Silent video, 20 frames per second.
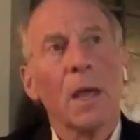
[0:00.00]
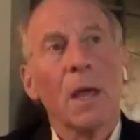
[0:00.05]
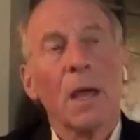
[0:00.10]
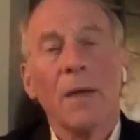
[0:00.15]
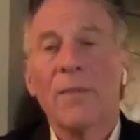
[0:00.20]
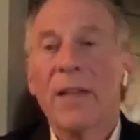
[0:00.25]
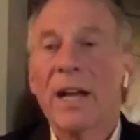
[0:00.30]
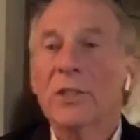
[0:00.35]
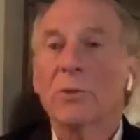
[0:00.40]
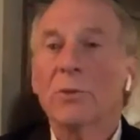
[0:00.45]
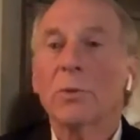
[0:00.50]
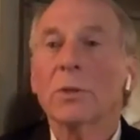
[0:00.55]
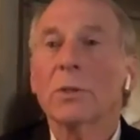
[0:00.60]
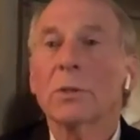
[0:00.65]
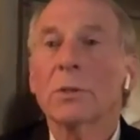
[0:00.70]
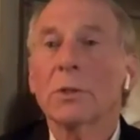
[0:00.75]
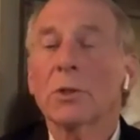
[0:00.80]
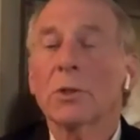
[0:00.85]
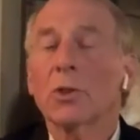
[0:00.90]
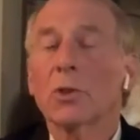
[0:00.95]
And that's
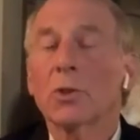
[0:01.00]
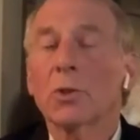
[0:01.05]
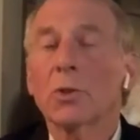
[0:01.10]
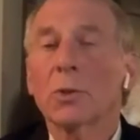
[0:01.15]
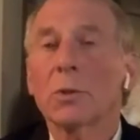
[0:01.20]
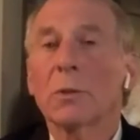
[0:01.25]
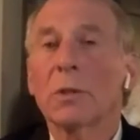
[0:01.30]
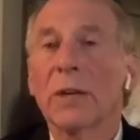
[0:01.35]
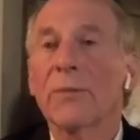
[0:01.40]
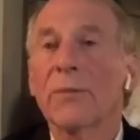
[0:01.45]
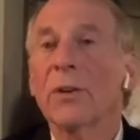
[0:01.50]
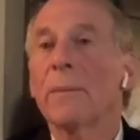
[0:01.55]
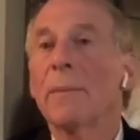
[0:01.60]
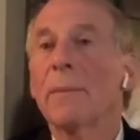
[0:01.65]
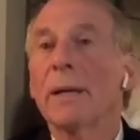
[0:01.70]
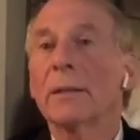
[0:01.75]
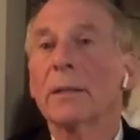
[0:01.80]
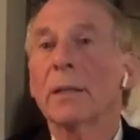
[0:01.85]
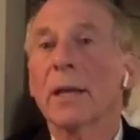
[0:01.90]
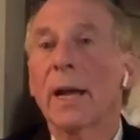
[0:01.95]
what's different
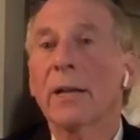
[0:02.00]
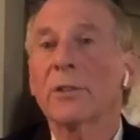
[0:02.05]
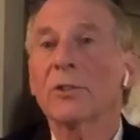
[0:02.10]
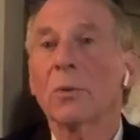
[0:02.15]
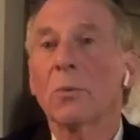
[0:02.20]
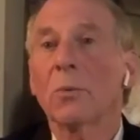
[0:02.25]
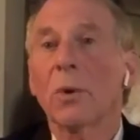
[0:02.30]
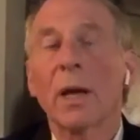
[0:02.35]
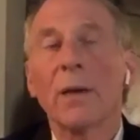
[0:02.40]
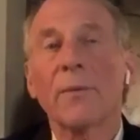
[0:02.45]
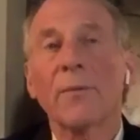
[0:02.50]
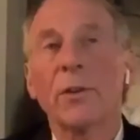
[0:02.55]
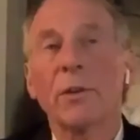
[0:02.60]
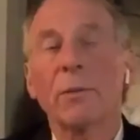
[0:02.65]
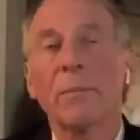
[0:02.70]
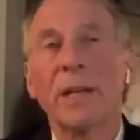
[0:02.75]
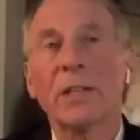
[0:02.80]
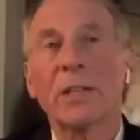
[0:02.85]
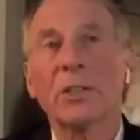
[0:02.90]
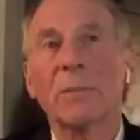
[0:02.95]
about the council. What I feel
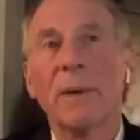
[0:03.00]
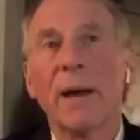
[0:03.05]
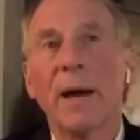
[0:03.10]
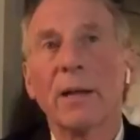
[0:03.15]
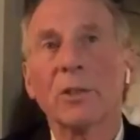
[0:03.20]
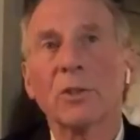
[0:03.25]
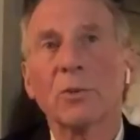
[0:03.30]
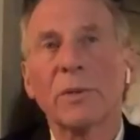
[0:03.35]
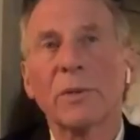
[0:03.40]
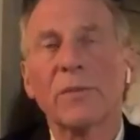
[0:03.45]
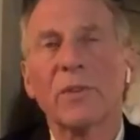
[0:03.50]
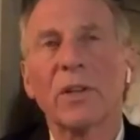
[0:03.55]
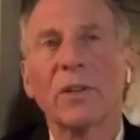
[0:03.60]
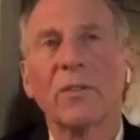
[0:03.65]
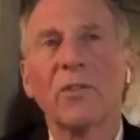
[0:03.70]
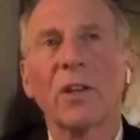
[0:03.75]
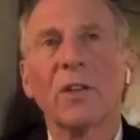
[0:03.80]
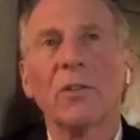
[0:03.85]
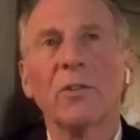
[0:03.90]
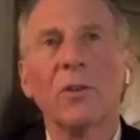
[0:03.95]
best about is we've
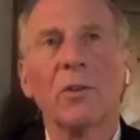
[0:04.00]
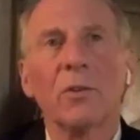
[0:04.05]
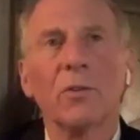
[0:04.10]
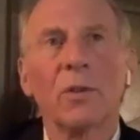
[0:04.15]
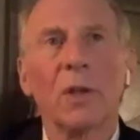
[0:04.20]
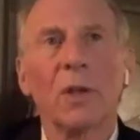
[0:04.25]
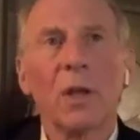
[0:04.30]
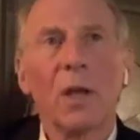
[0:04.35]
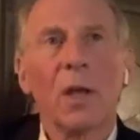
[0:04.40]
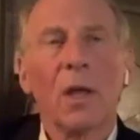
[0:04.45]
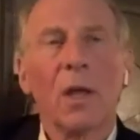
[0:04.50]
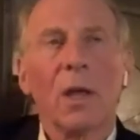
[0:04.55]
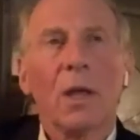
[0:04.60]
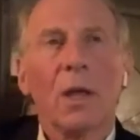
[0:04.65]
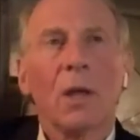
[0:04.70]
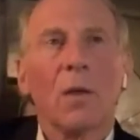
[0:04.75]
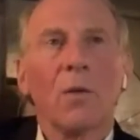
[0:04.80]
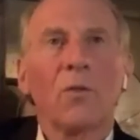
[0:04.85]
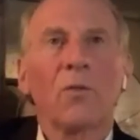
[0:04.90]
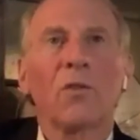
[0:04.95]
continued
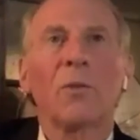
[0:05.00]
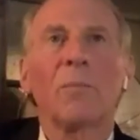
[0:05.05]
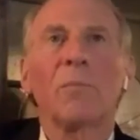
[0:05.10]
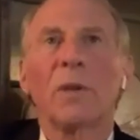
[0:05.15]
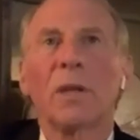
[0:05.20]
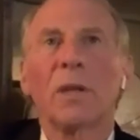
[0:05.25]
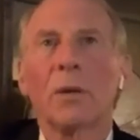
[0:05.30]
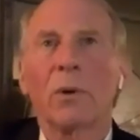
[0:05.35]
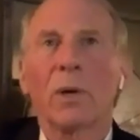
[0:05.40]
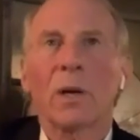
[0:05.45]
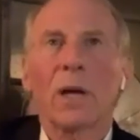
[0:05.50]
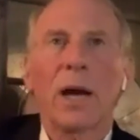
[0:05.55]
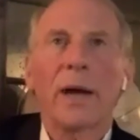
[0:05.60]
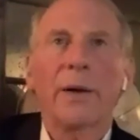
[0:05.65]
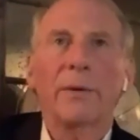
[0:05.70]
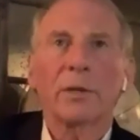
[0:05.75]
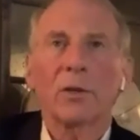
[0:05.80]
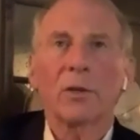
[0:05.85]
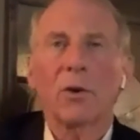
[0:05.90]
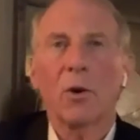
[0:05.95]
to be what I
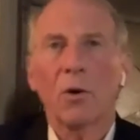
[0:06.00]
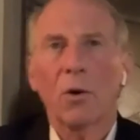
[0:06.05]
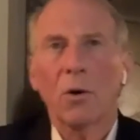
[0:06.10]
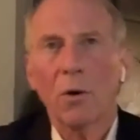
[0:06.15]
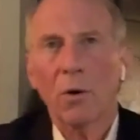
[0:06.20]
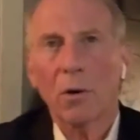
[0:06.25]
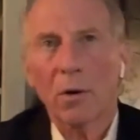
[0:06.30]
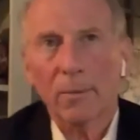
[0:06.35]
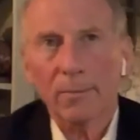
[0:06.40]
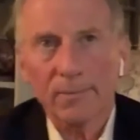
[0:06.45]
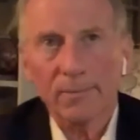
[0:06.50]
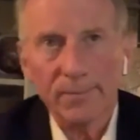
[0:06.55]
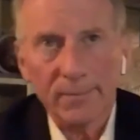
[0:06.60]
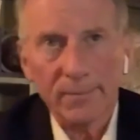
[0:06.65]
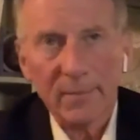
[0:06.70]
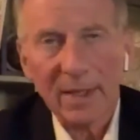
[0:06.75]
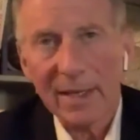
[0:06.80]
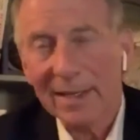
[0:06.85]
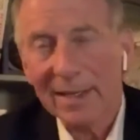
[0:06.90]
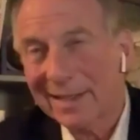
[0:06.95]
would call
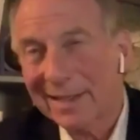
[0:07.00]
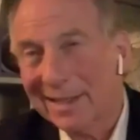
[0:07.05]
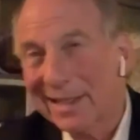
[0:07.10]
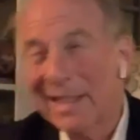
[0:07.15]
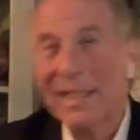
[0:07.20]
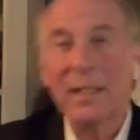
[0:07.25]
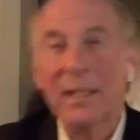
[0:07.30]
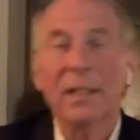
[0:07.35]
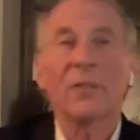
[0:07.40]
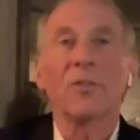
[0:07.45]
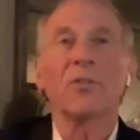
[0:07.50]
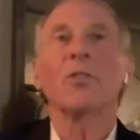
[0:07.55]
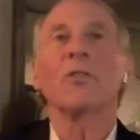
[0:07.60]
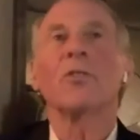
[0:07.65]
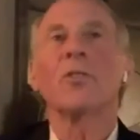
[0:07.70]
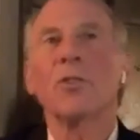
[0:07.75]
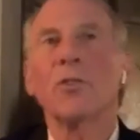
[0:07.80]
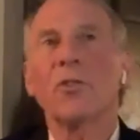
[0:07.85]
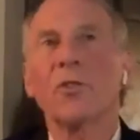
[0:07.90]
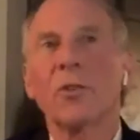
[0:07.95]
an elite
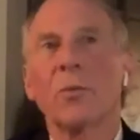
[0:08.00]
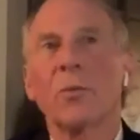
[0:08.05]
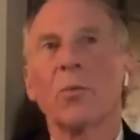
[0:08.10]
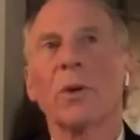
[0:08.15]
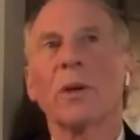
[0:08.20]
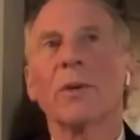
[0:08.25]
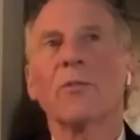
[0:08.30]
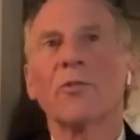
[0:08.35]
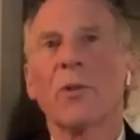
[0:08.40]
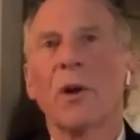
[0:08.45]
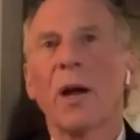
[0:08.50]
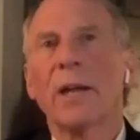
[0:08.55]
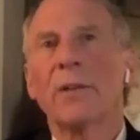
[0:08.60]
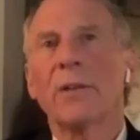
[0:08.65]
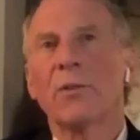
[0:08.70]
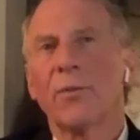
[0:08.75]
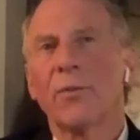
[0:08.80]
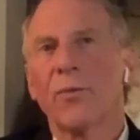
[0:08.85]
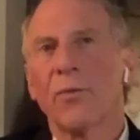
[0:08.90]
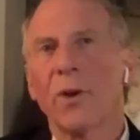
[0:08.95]
institution. We have
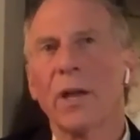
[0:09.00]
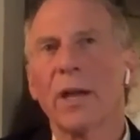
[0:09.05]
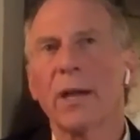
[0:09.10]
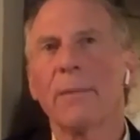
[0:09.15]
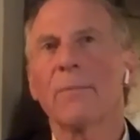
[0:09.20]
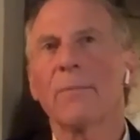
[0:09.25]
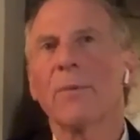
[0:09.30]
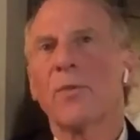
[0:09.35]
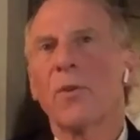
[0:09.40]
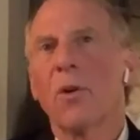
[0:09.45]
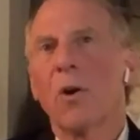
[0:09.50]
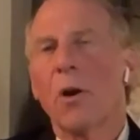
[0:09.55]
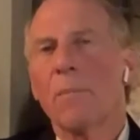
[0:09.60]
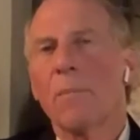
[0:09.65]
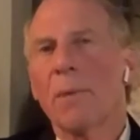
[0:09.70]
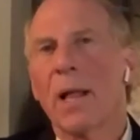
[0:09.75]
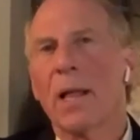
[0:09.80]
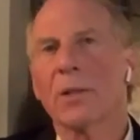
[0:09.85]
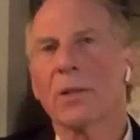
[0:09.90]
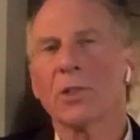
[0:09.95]
tried to frame the foreign
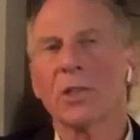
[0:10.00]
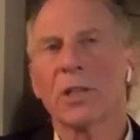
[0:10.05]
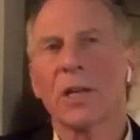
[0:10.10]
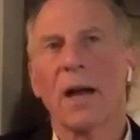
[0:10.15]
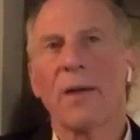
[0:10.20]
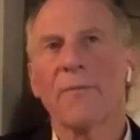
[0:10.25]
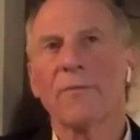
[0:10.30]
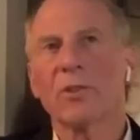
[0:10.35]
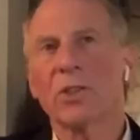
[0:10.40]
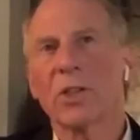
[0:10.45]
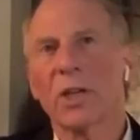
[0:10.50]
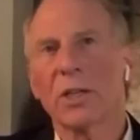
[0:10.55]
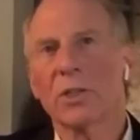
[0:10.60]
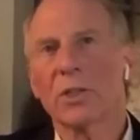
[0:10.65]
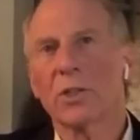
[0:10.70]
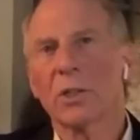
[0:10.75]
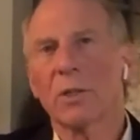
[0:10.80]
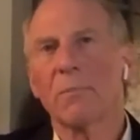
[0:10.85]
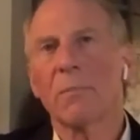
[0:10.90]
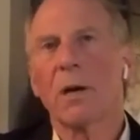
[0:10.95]
policy
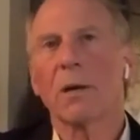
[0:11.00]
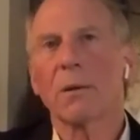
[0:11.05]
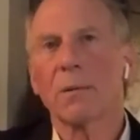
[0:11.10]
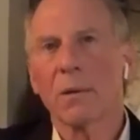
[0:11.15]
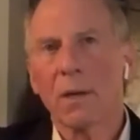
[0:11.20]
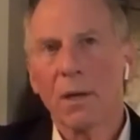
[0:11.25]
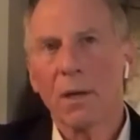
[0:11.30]
conversation among